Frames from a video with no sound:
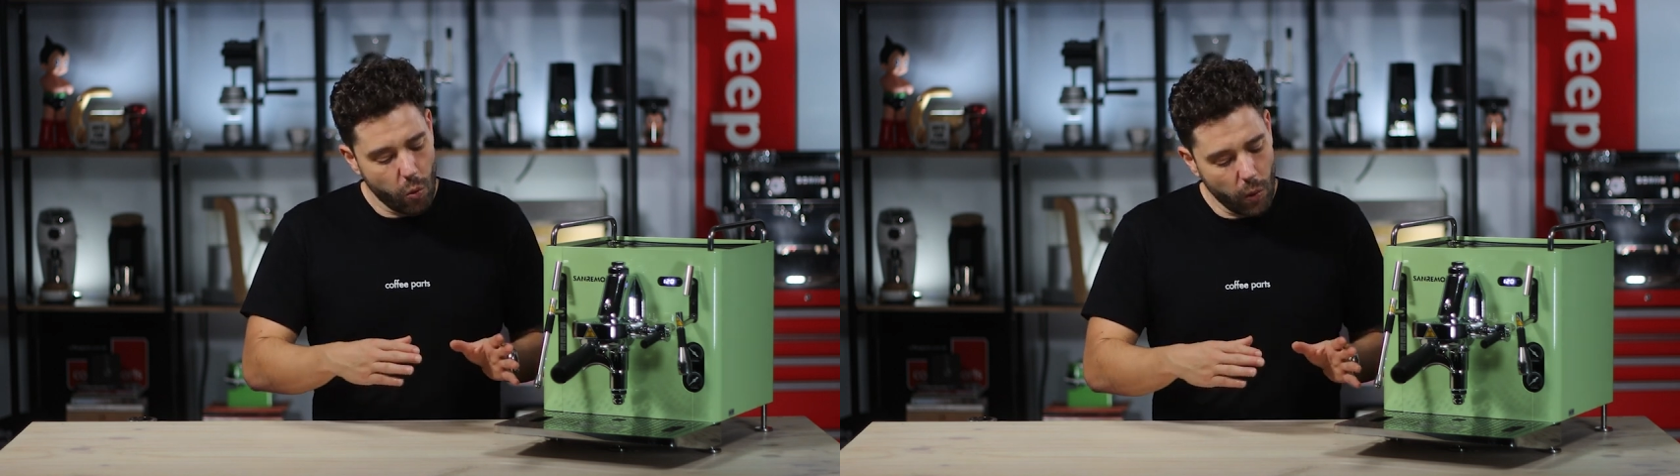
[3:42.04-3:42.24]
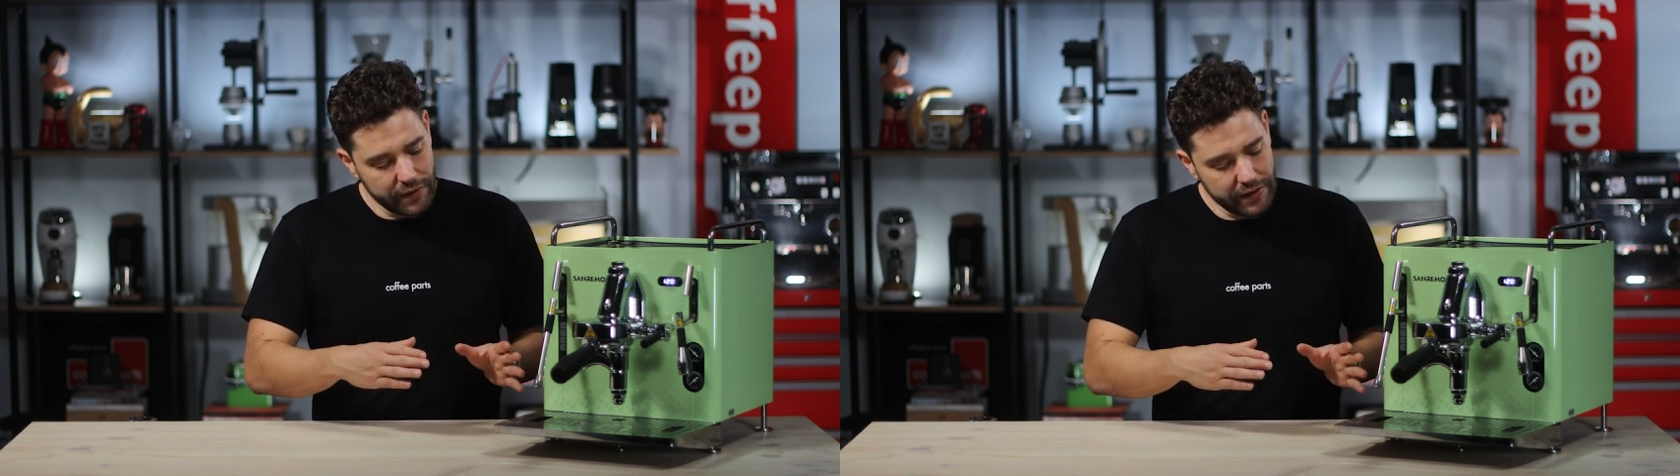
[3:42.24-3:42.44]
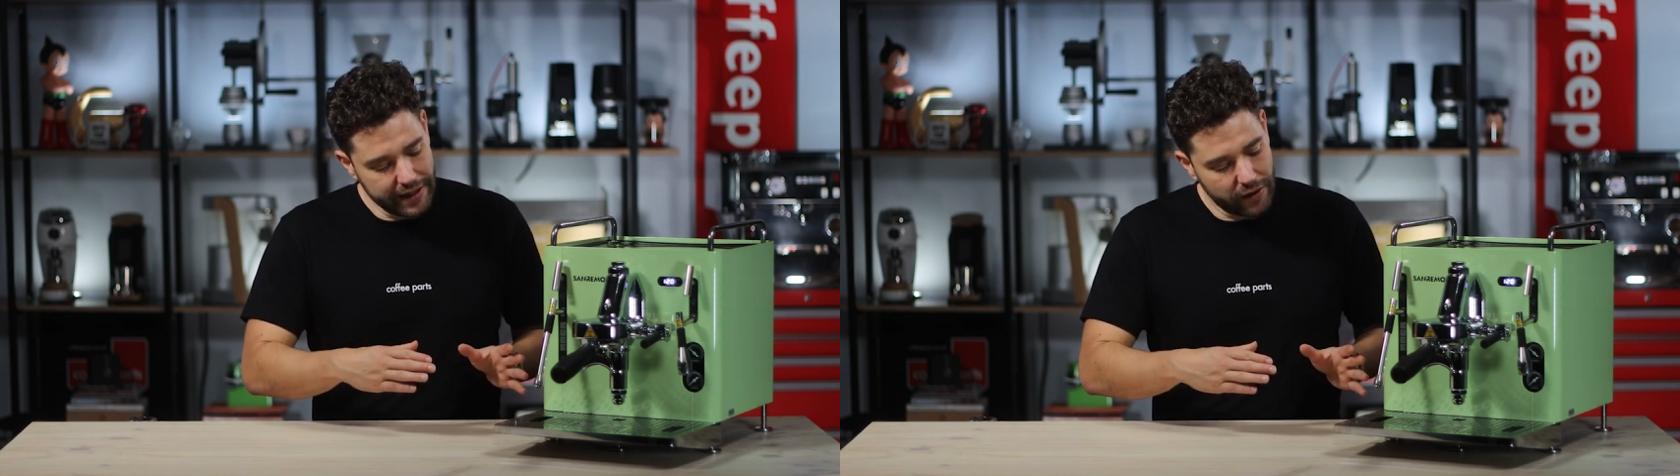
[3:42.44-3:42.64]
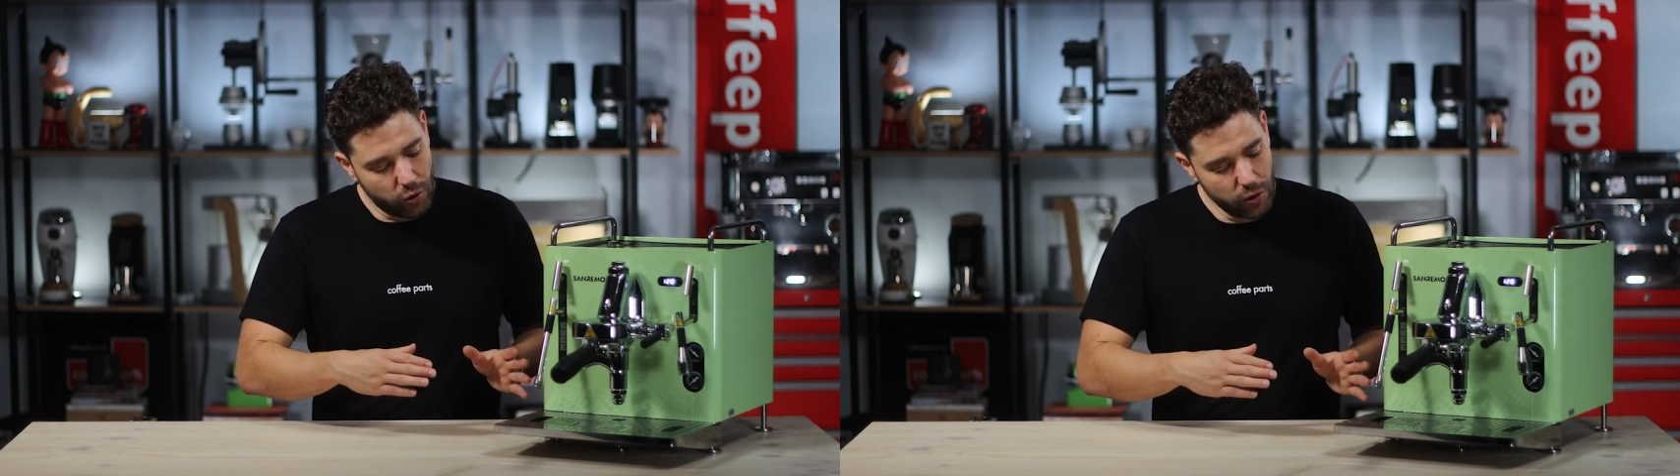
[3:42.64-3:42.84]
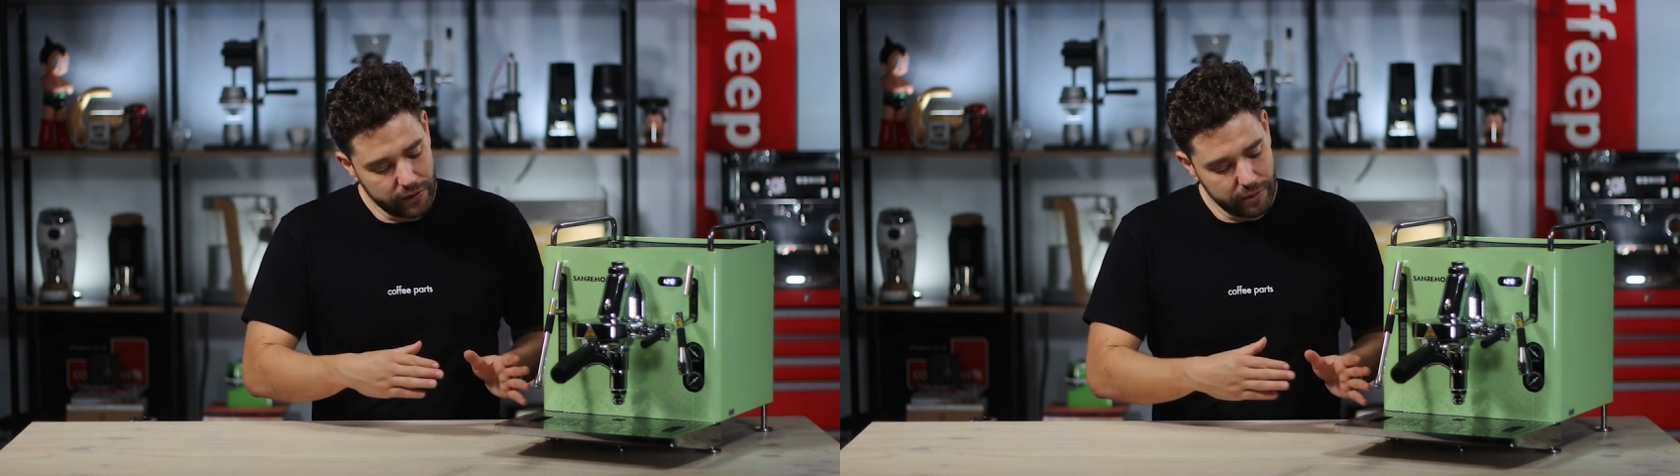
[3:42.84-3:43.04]
One thing that
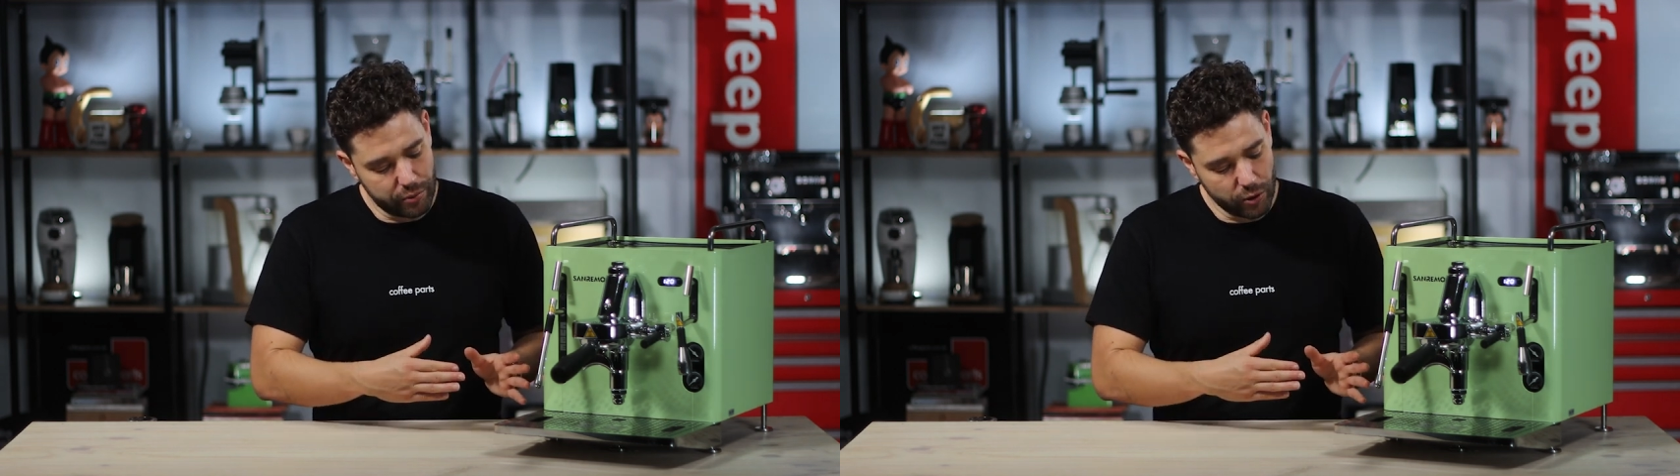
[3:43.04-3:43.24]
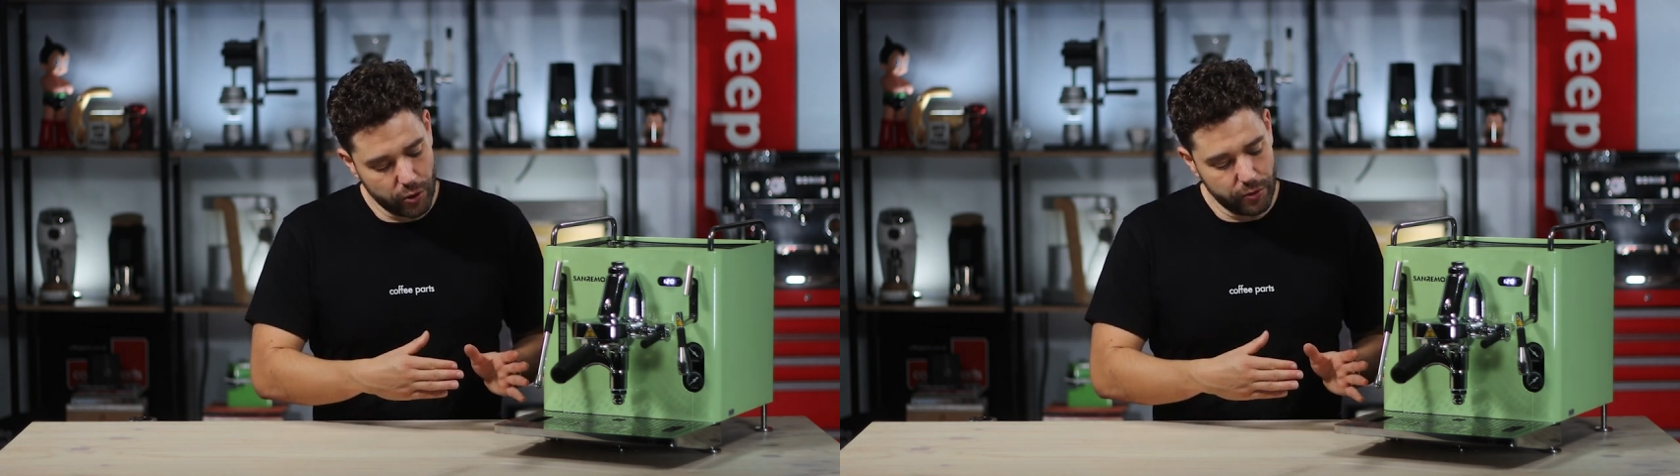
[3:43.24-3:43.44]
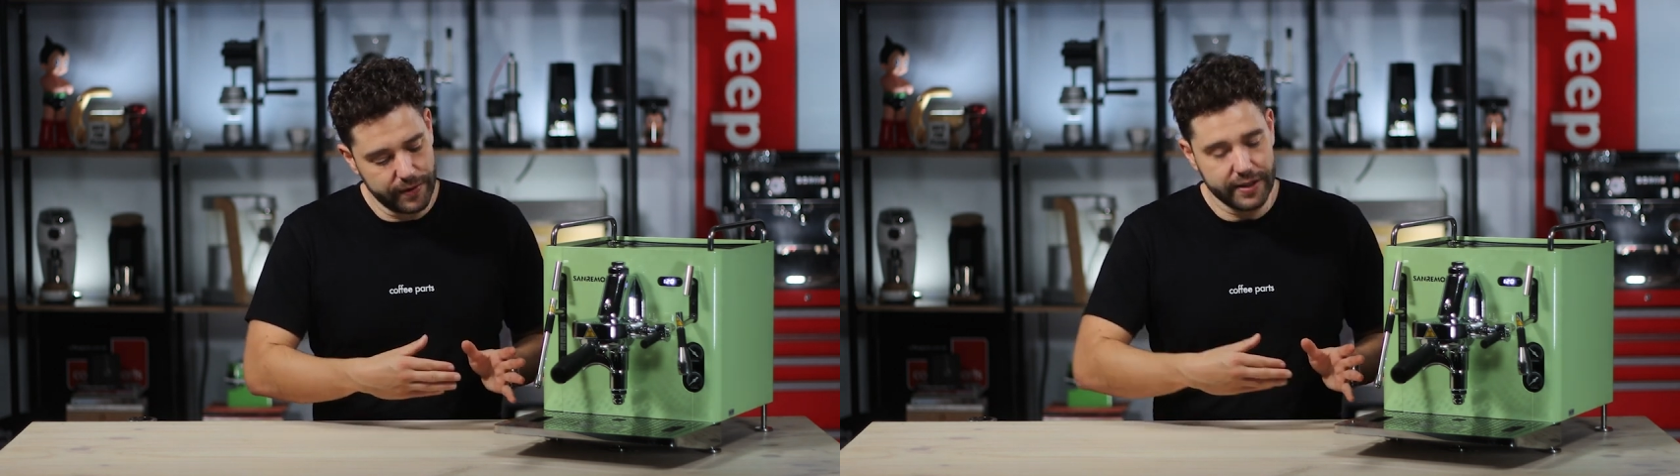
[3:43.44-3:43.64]
could have improved